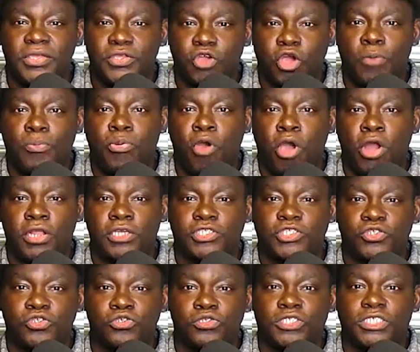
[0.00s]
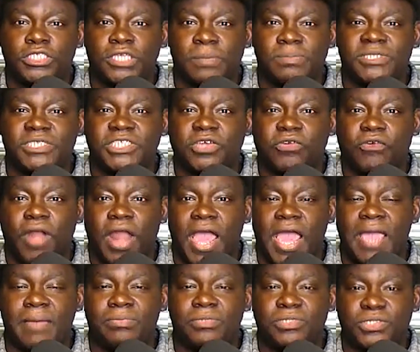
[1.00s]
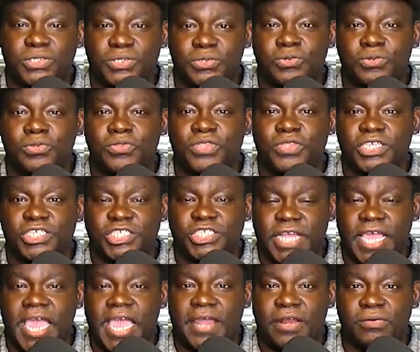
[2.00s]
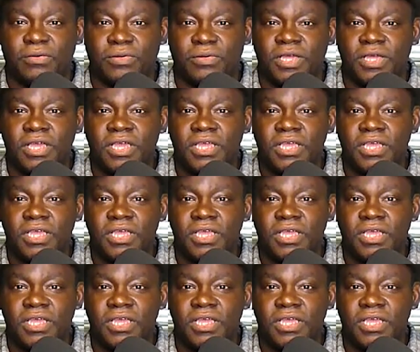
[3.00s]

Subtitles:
Your part is to subscribe to the channel